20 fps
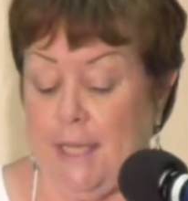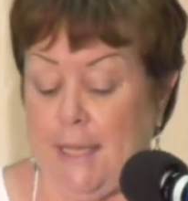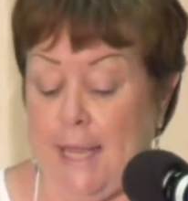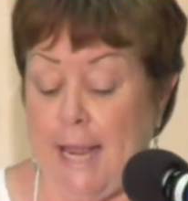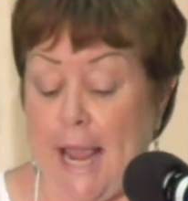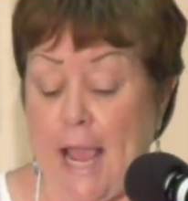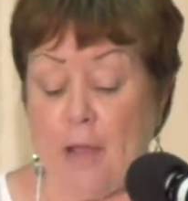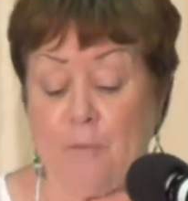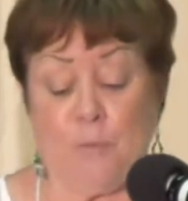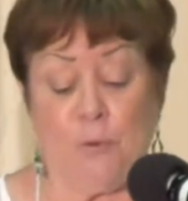
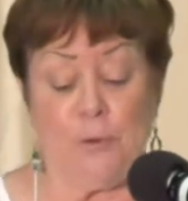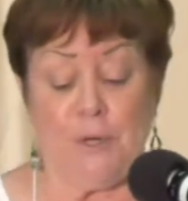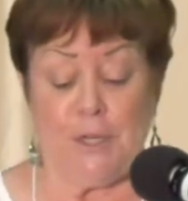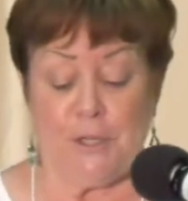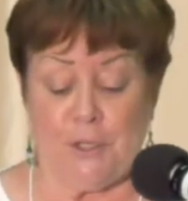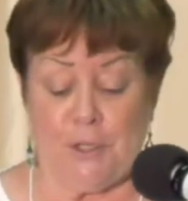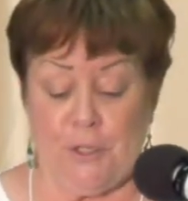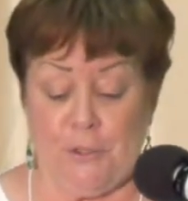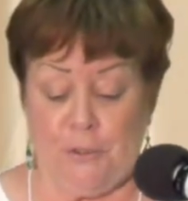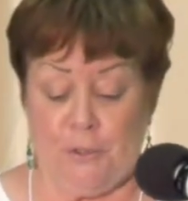They had more
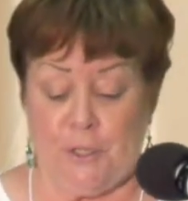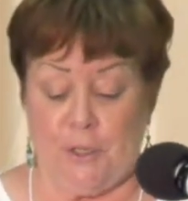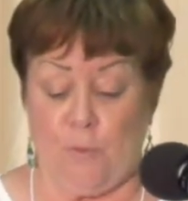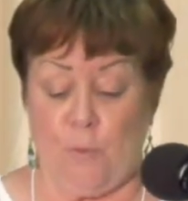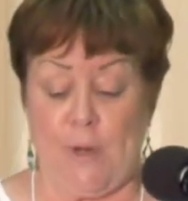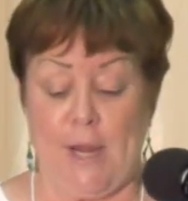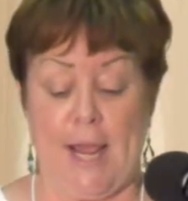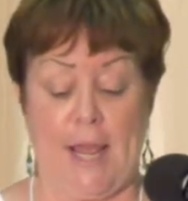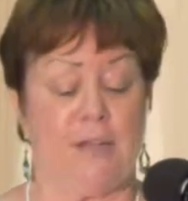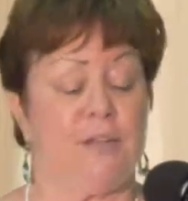issues,
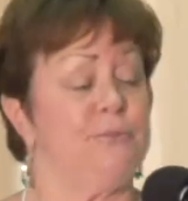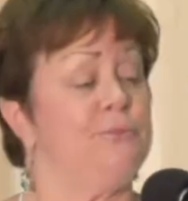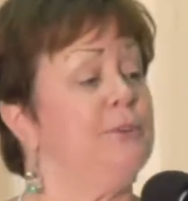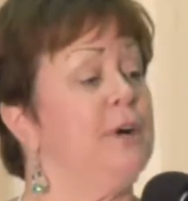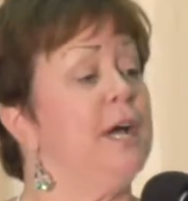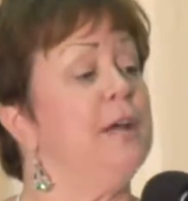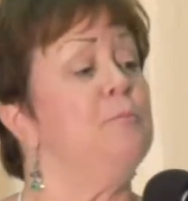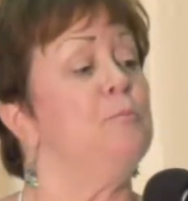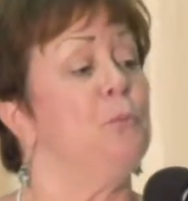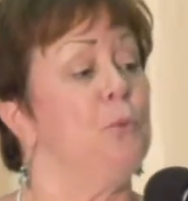and we had to
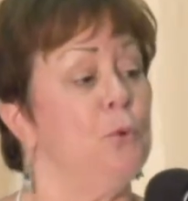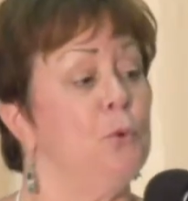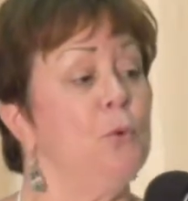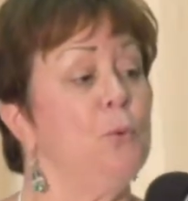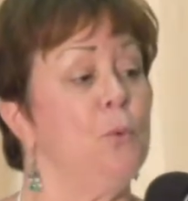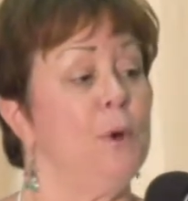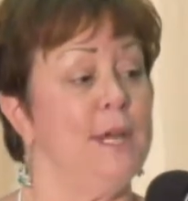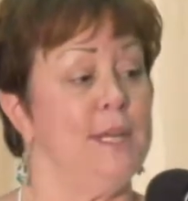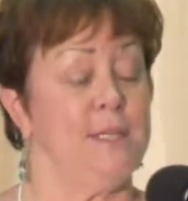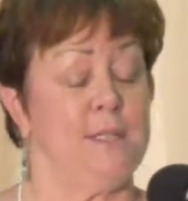find
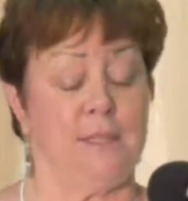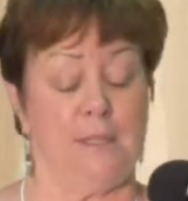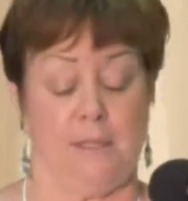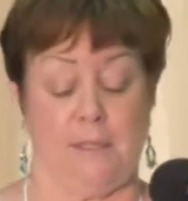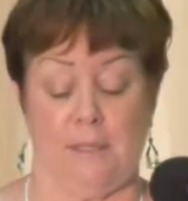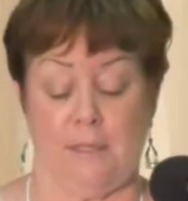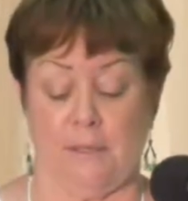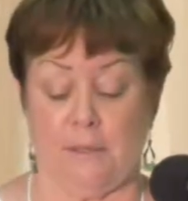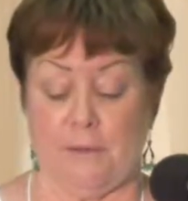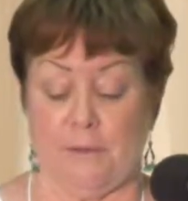more ways
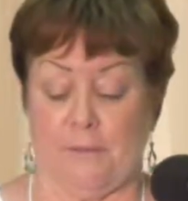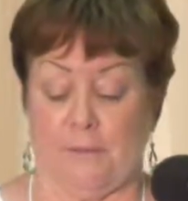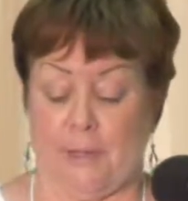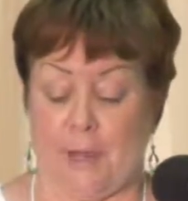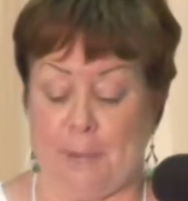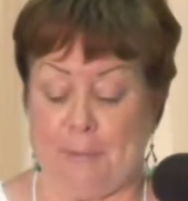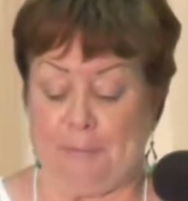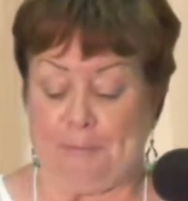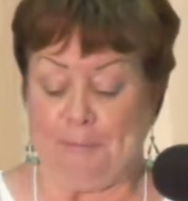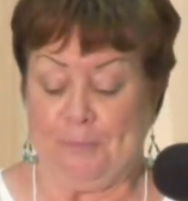to serve
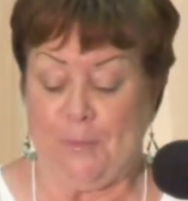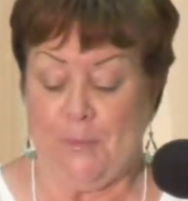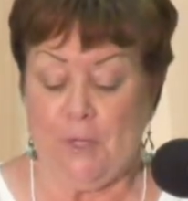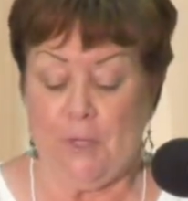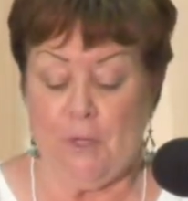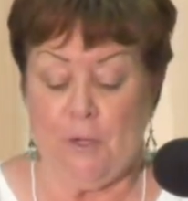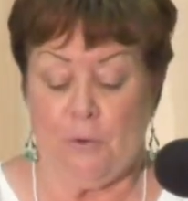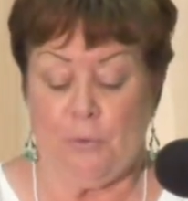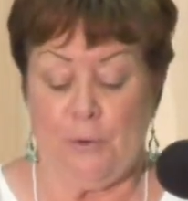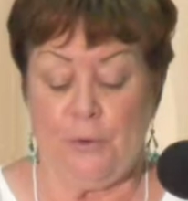them.
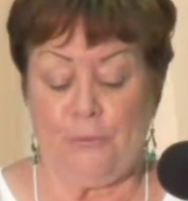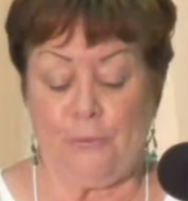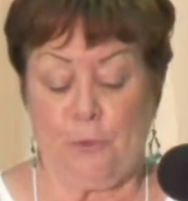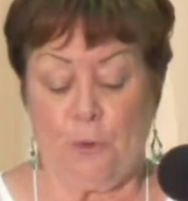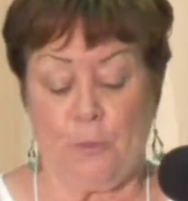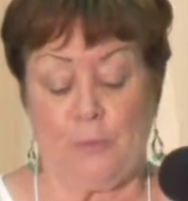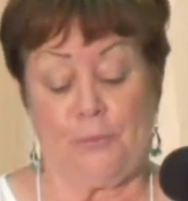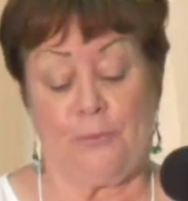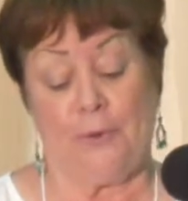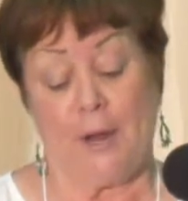We
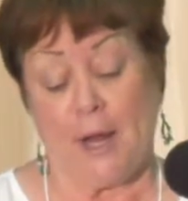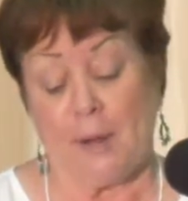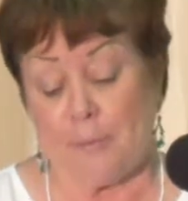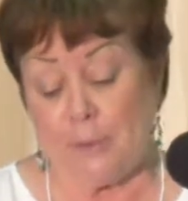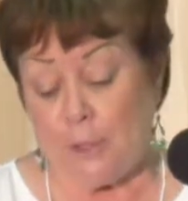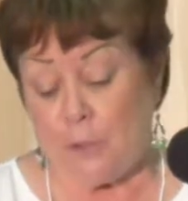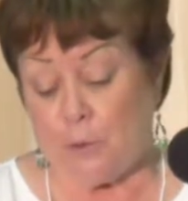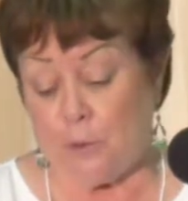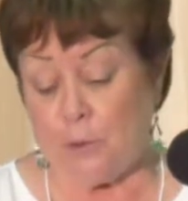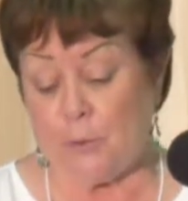formed
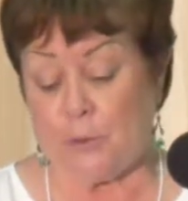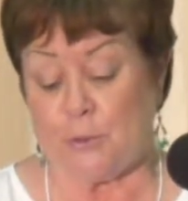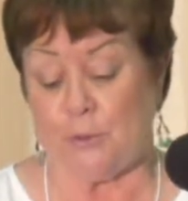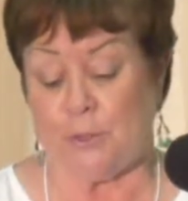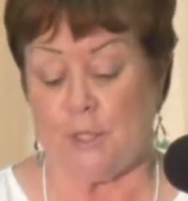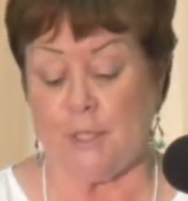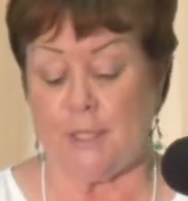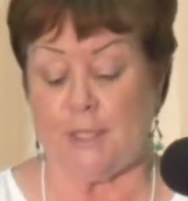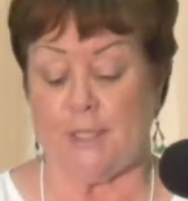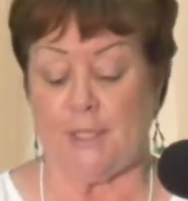family groups
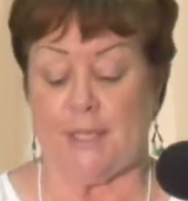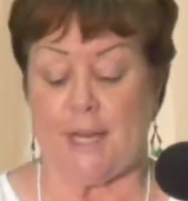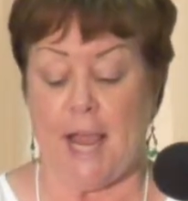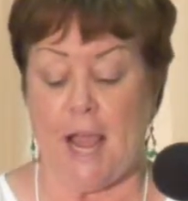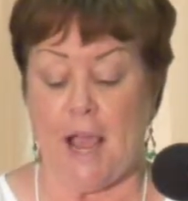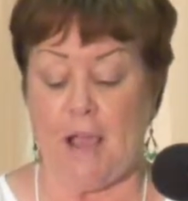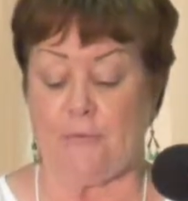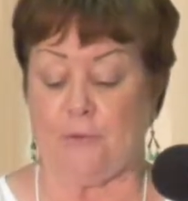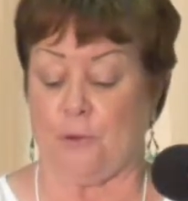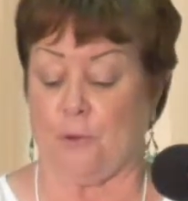within the
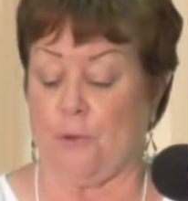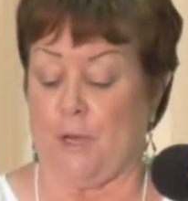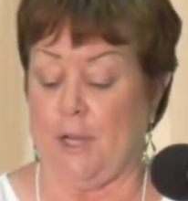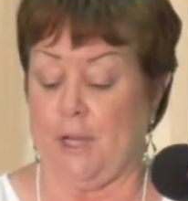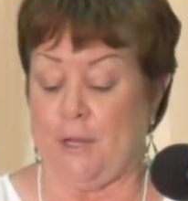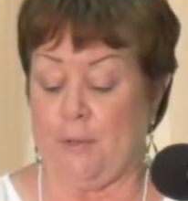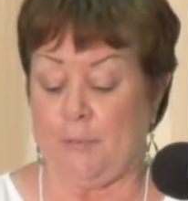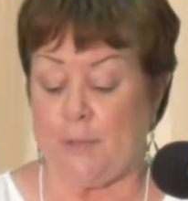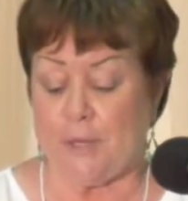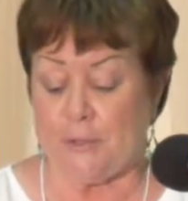staff,
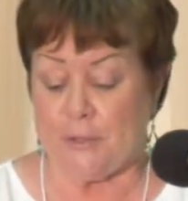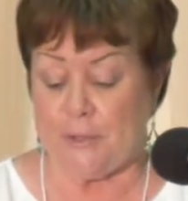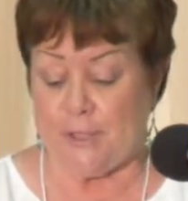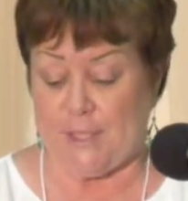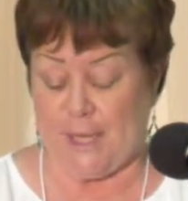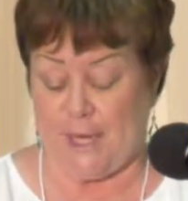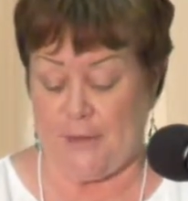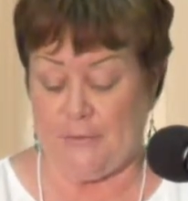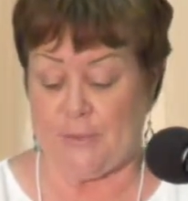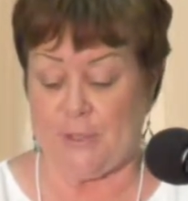created better
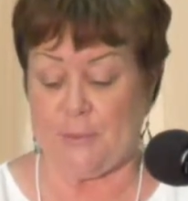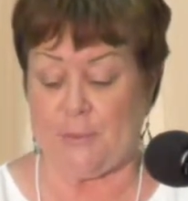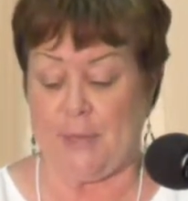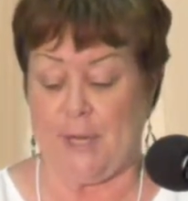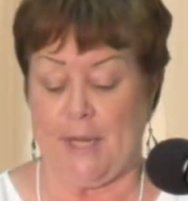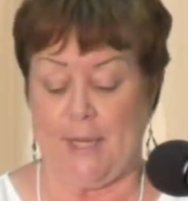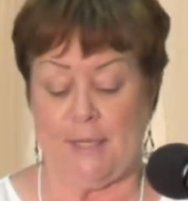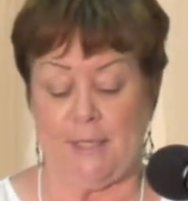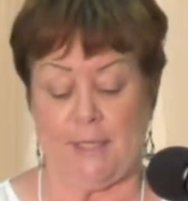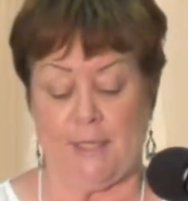safe
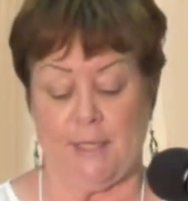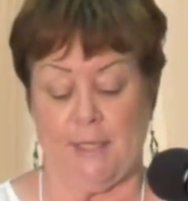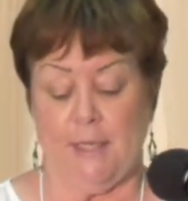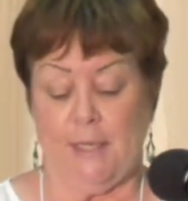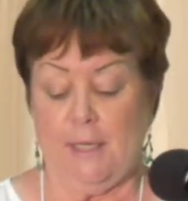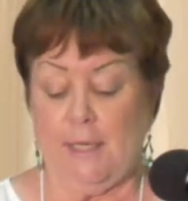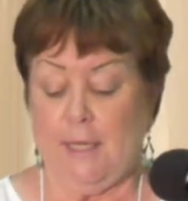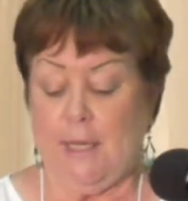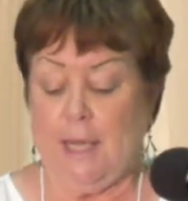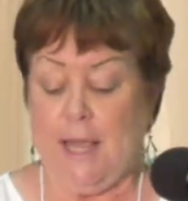space,
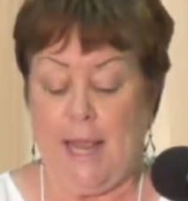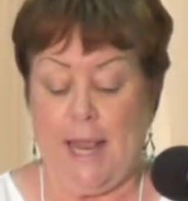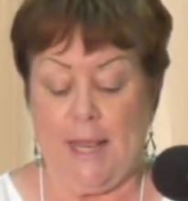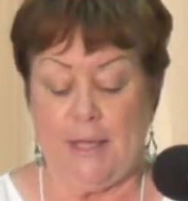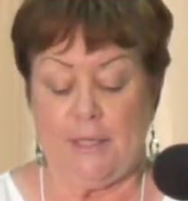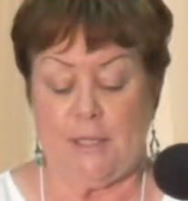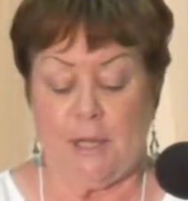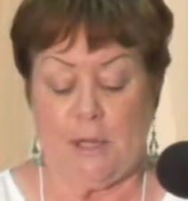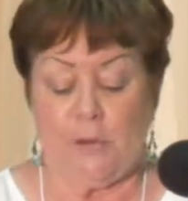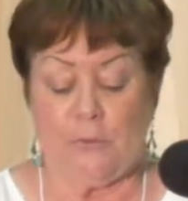
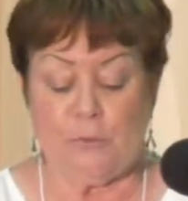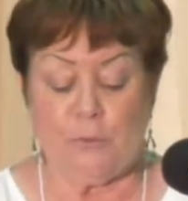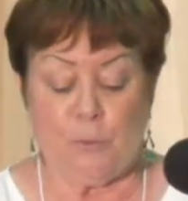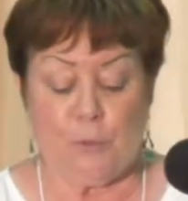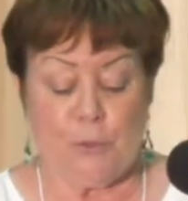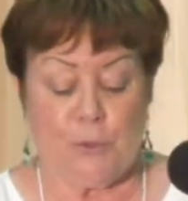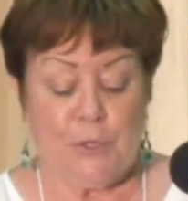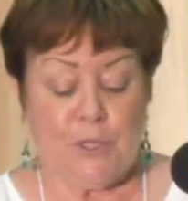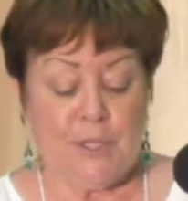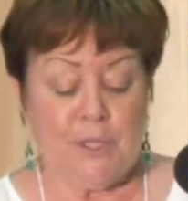and delved
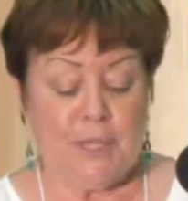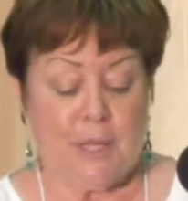more into